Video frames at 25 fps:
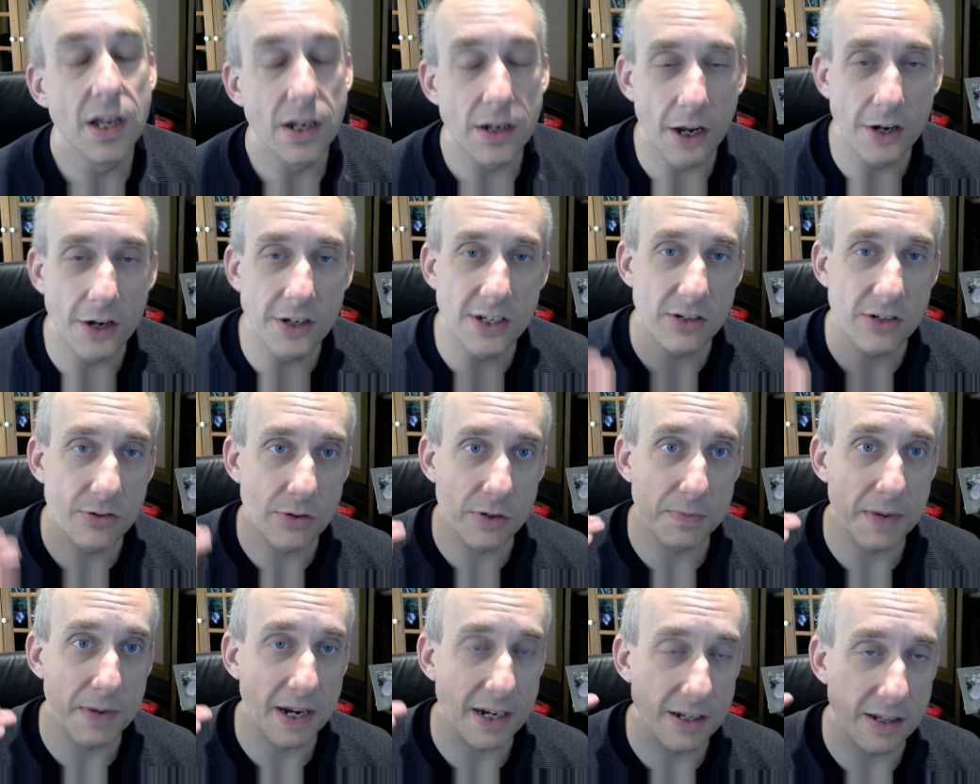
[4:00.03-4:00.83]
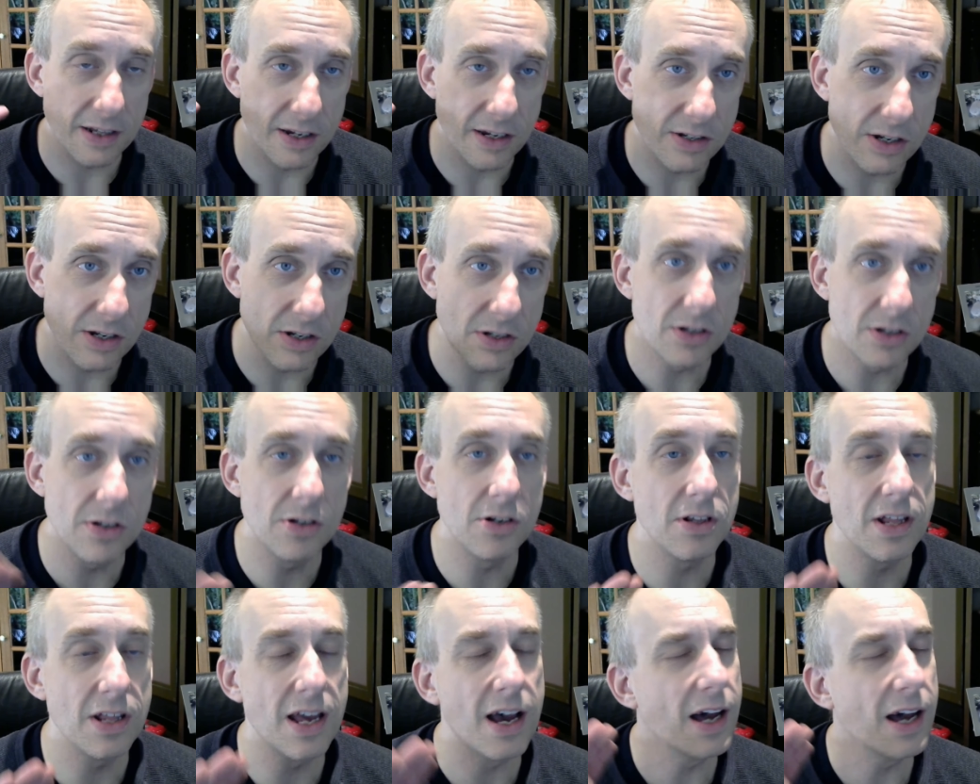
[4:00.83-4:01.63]
No disrespect to those that do
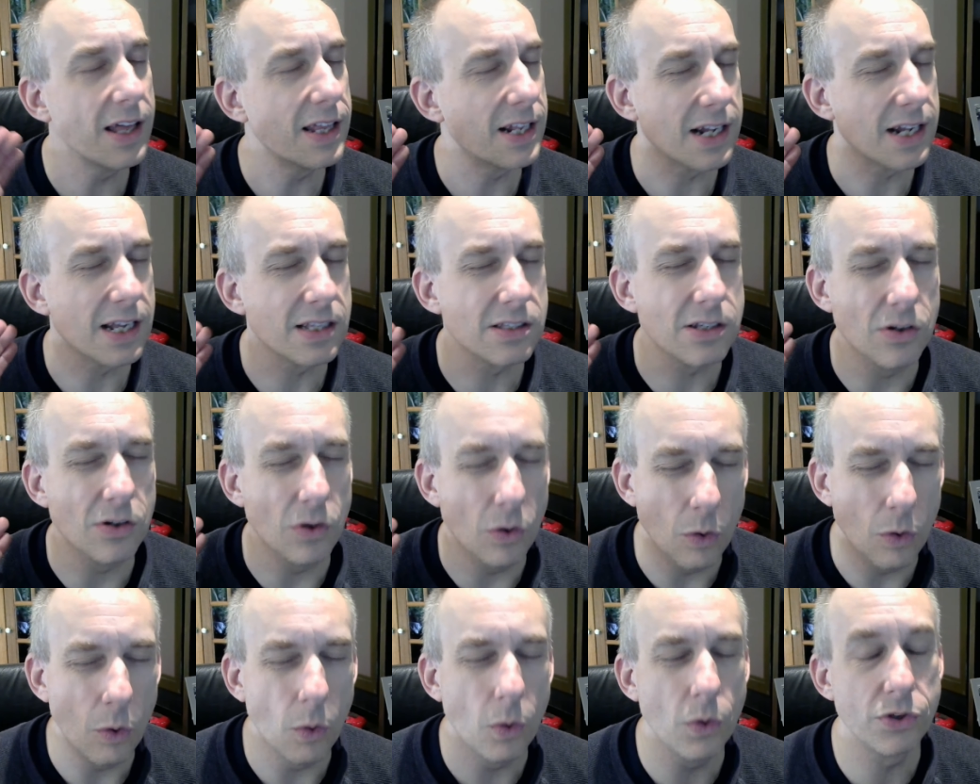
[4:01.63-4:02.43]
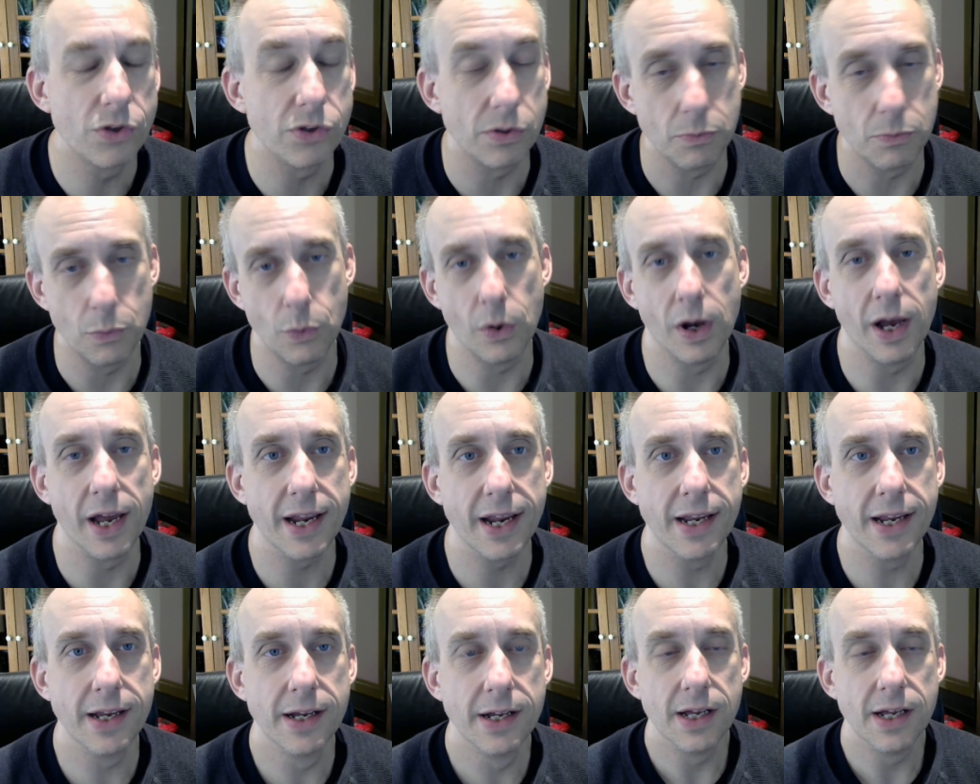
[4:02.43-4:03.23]
that. I think that's an awesome
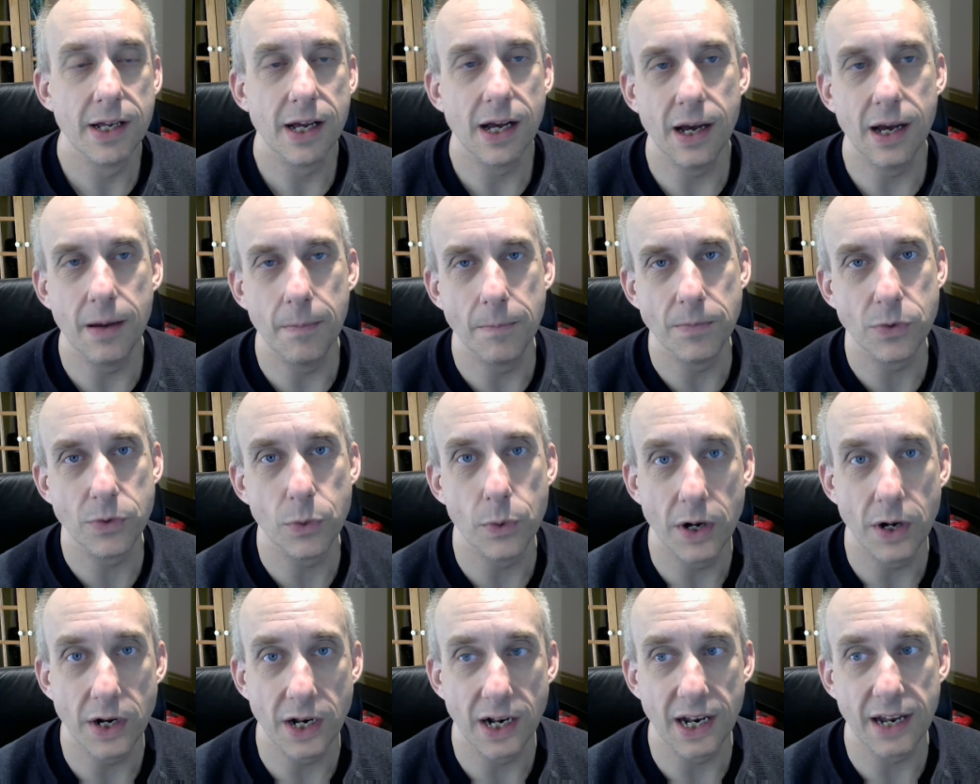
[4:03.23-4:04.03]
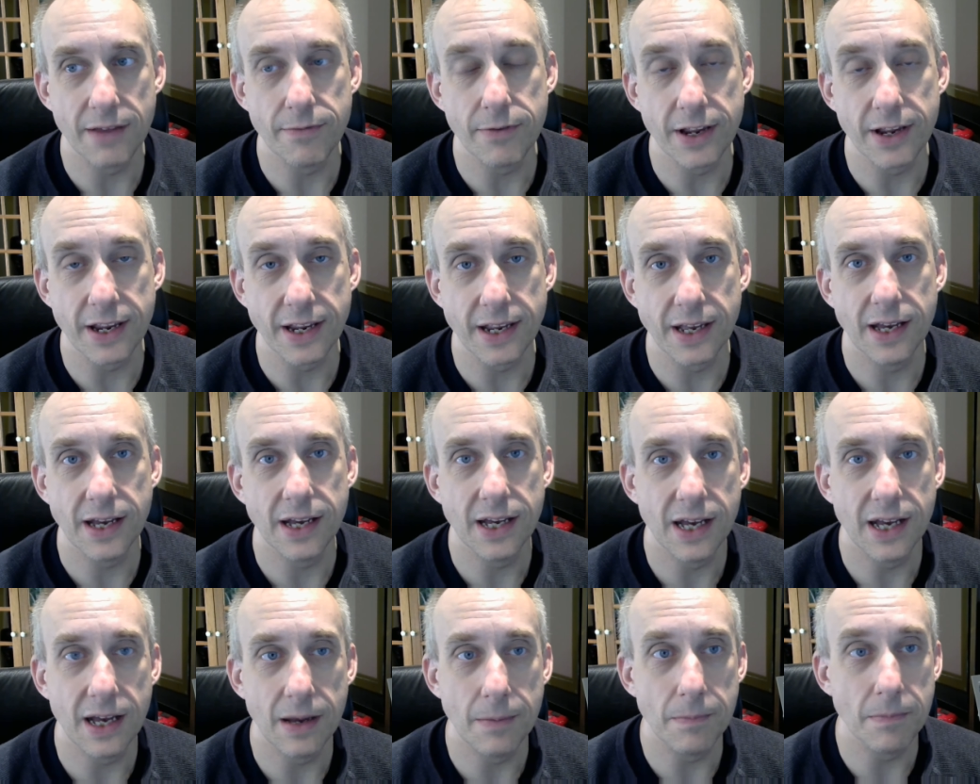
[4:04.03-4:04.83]
way to earn a living,
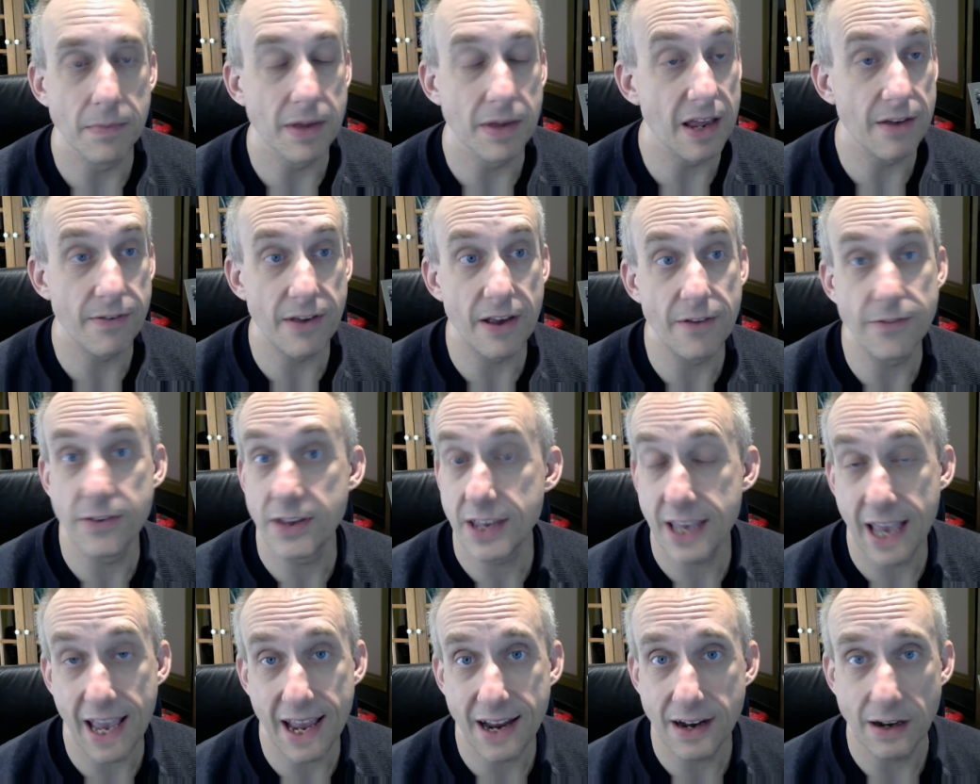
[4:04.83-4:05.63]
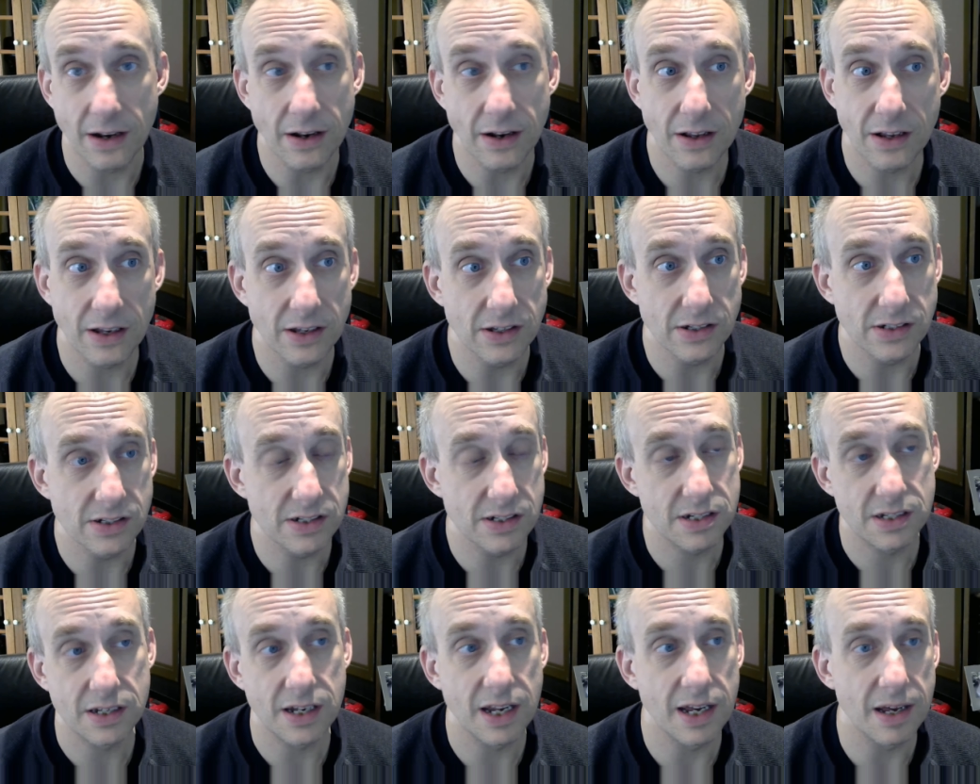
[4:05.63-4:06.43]
if you can,
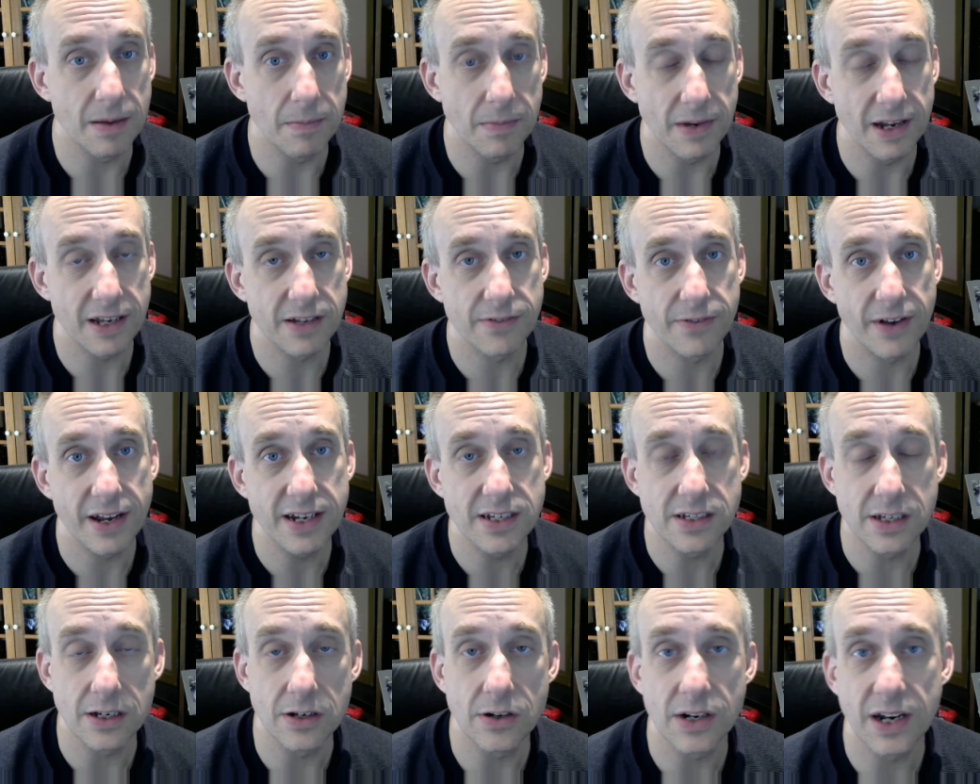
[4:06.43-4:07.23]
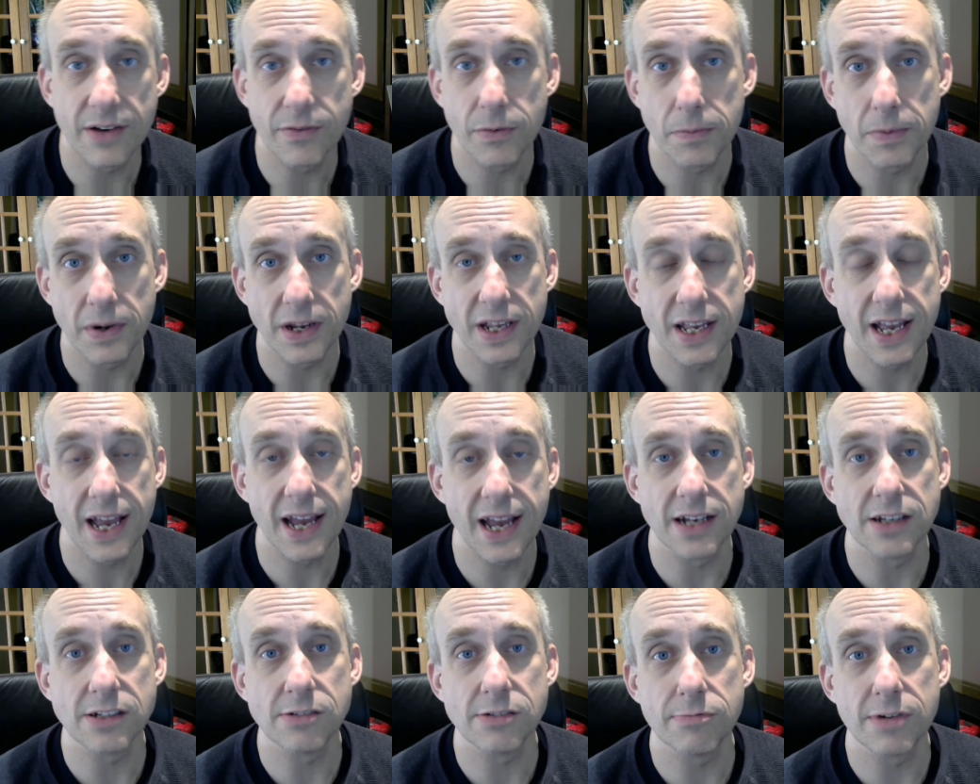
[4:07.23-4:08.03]
because let's face it, not everybody
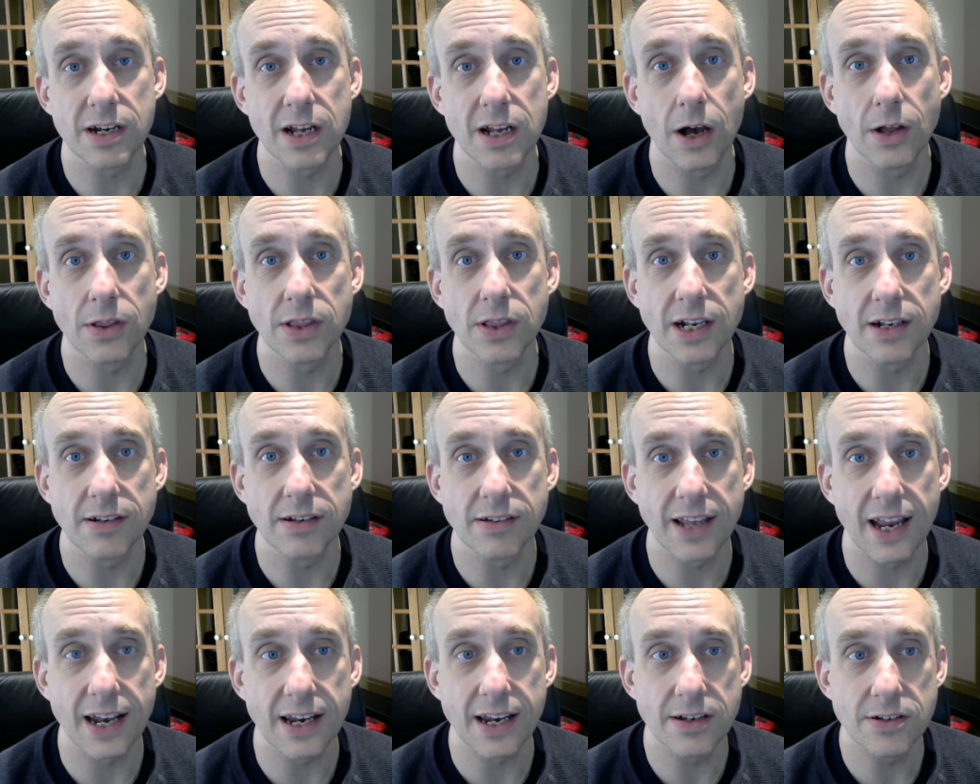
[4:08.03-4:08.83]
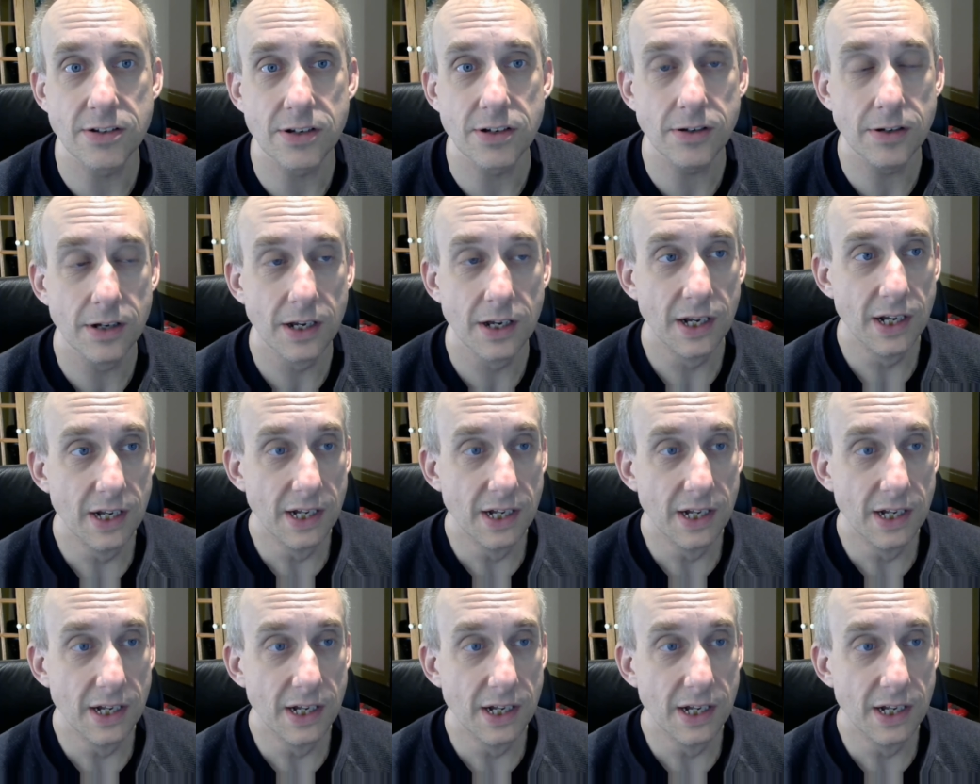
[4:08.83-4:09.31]
can. It's a really hard thing to get into,